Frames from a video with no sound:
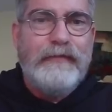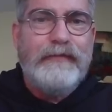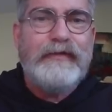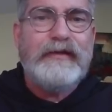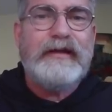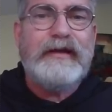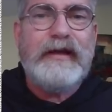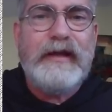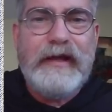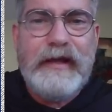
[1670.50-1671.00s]

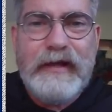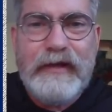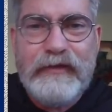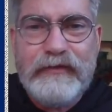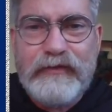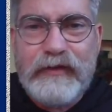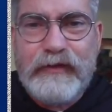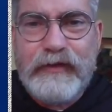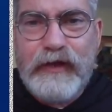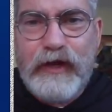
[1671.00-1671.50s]

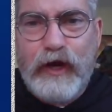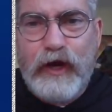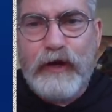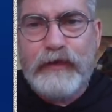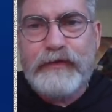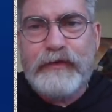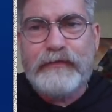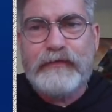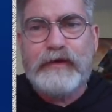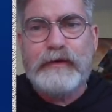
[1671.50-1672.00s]
Kings of the
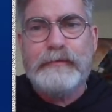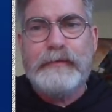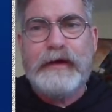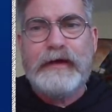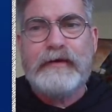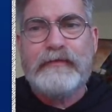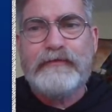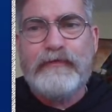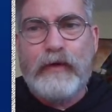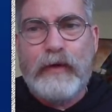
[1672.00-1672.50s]
earth have
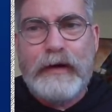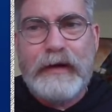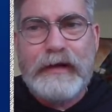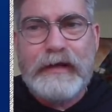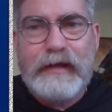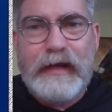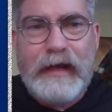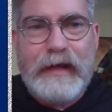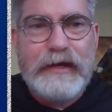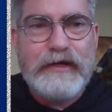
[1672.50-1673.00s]
committed
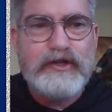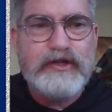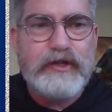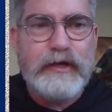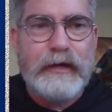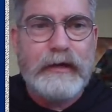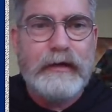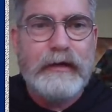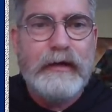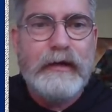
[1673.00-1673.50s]

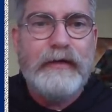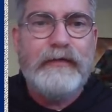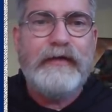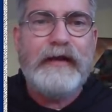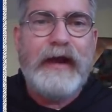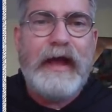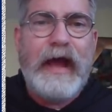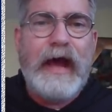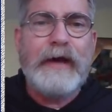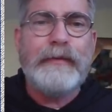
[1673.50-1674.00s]
fornication. The
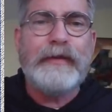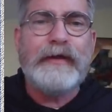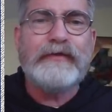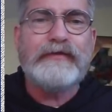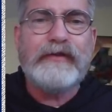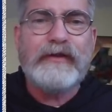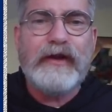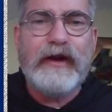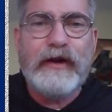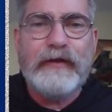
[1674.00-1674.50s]
inhabitants
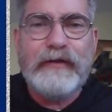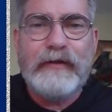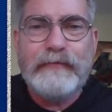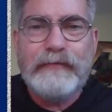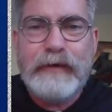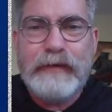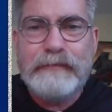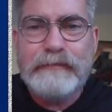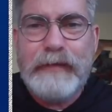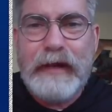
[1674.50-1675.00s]
of the earth have
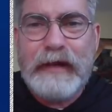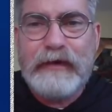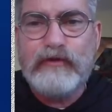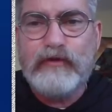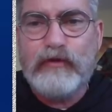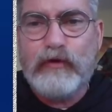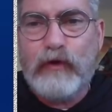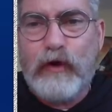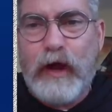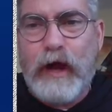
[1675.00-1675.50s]
been made
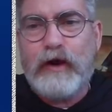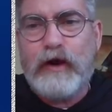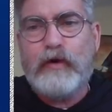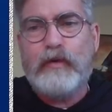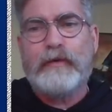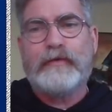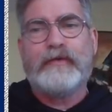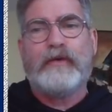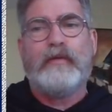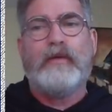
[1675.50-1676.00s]
drunk
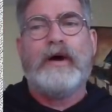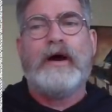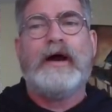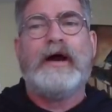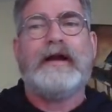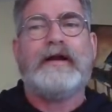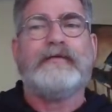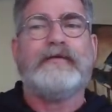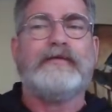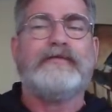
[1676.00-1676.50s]
with the
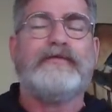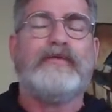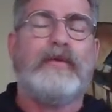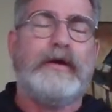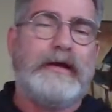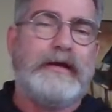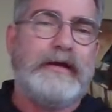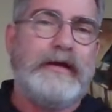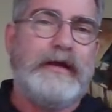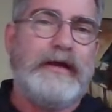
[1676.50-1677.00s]
wine of her
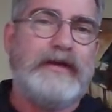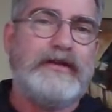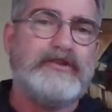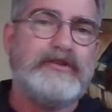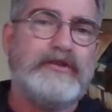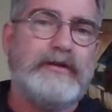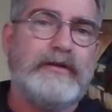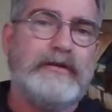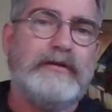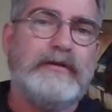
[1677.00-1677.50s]

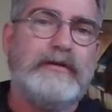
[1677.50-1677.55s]
fornication